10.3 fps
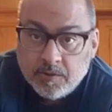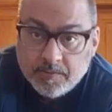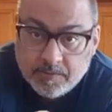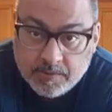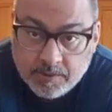
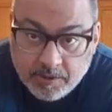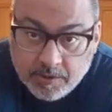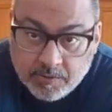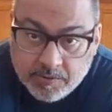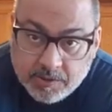there you go.
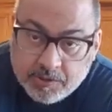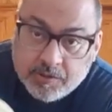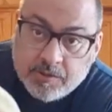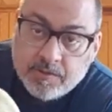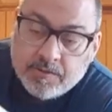You got your
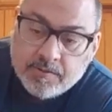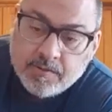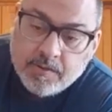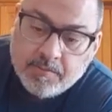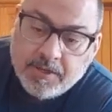
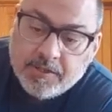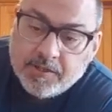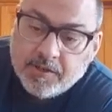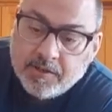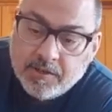piece there.